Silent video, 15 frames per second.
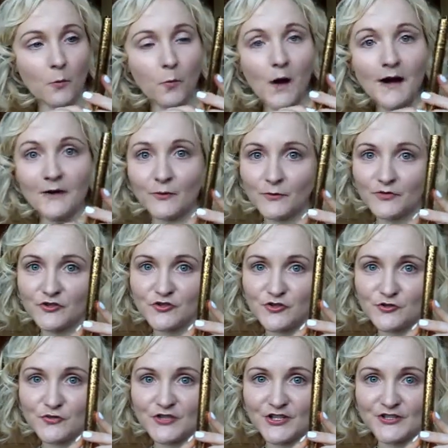wild
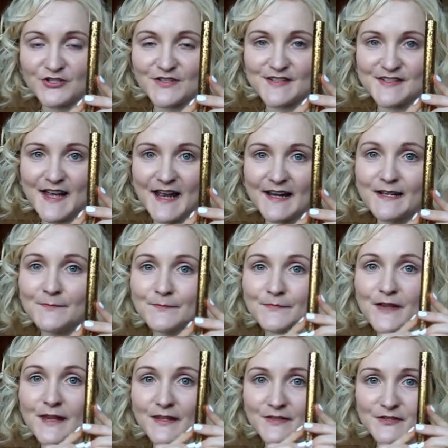touche, I should say,
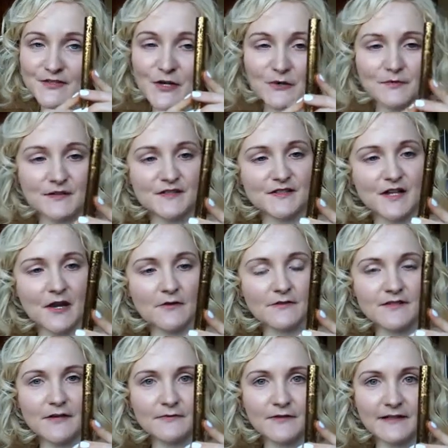soon. So
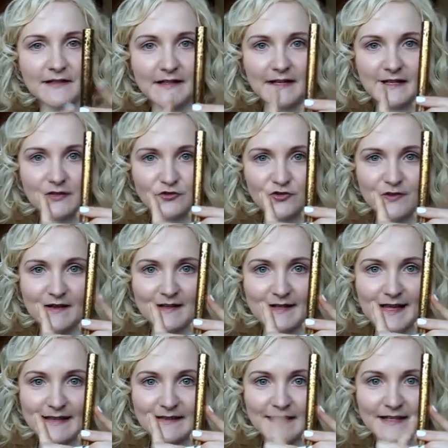definitely try and
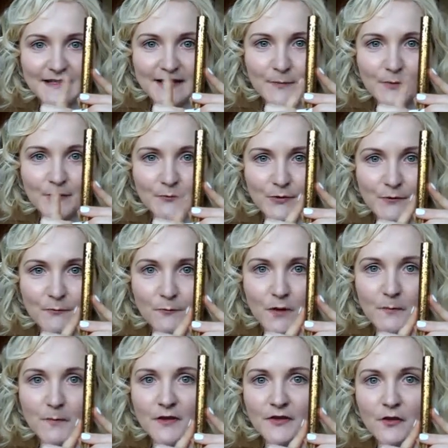get the leopard print
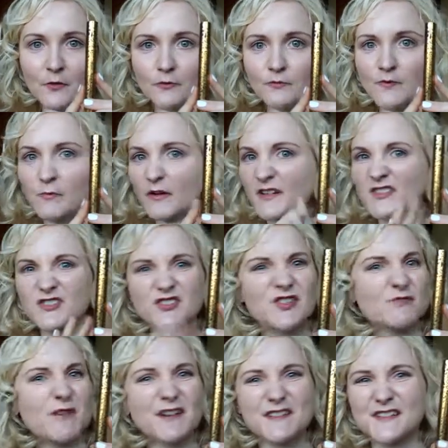one, but the ordinary one, it
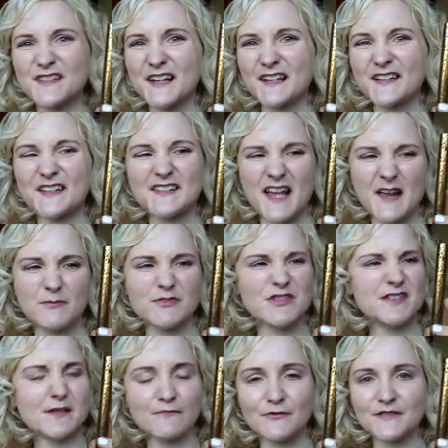just works exactly the same,
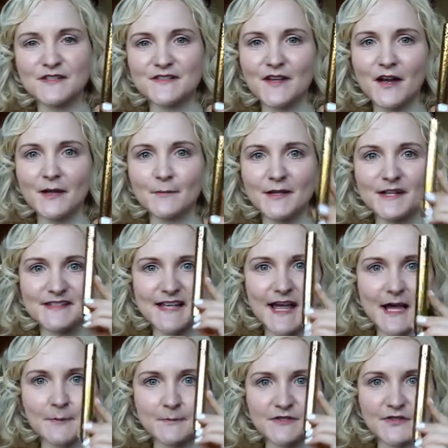just different design, but it's
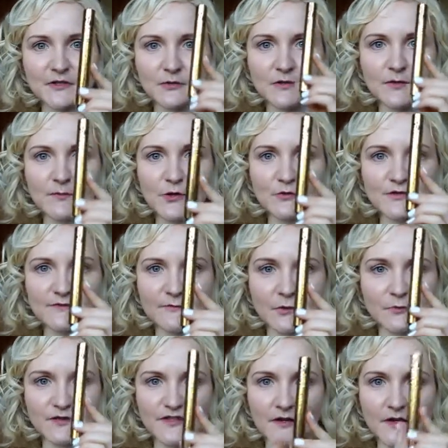absolutely
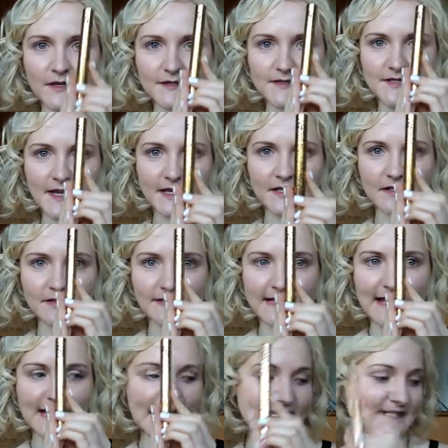beautiful, so I'd say
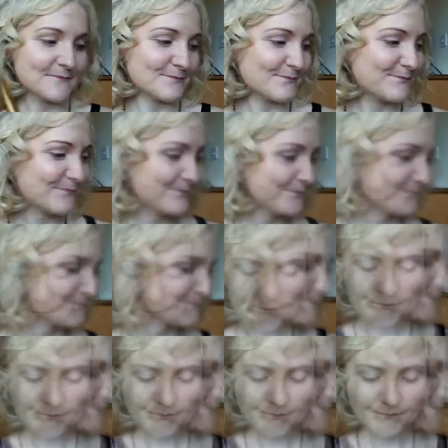get it.
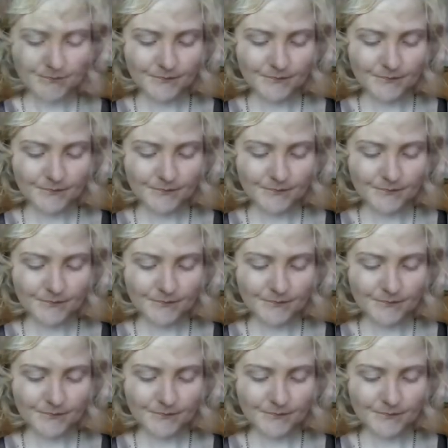Yeah.